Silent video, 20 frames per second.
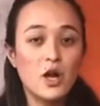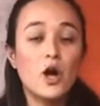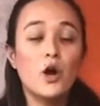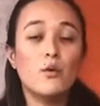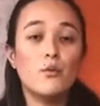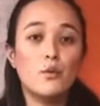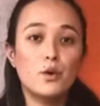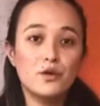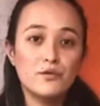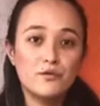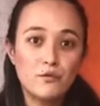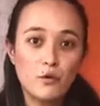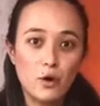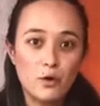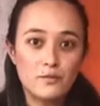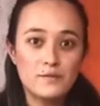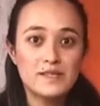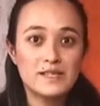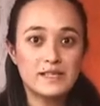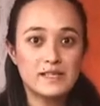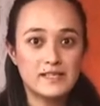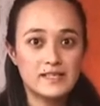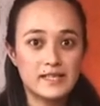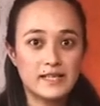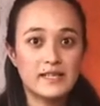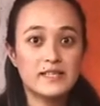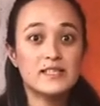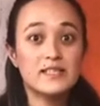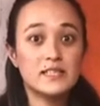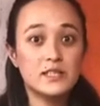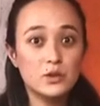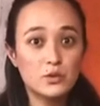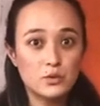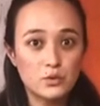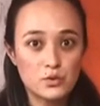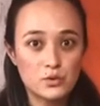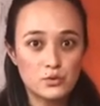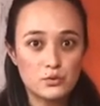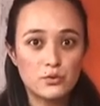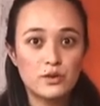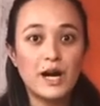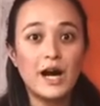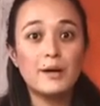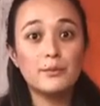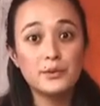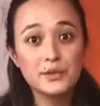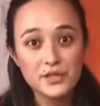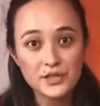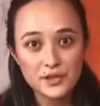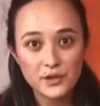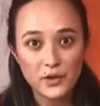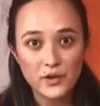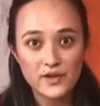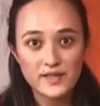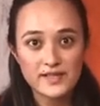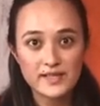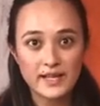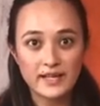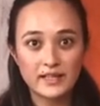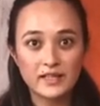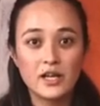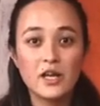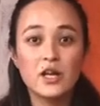what forms is a CO2, carbon dioxide.